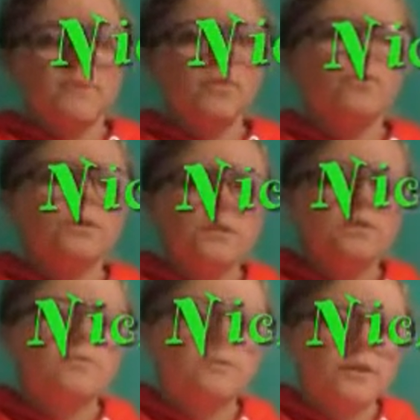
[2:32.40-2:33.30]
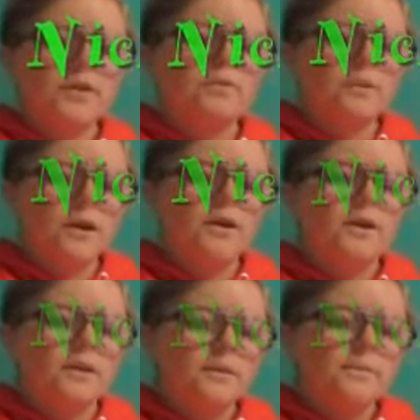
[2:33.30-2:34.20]
Ooh, this is more like
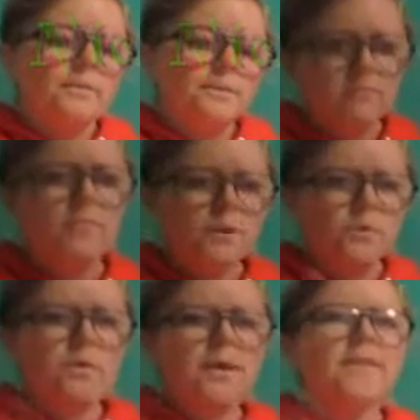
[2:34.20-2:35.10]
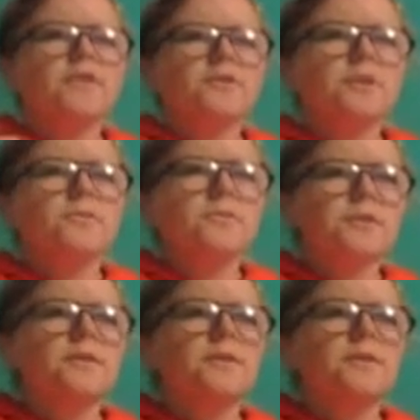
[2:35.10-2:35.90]
rocky. Ooh, I like the drums.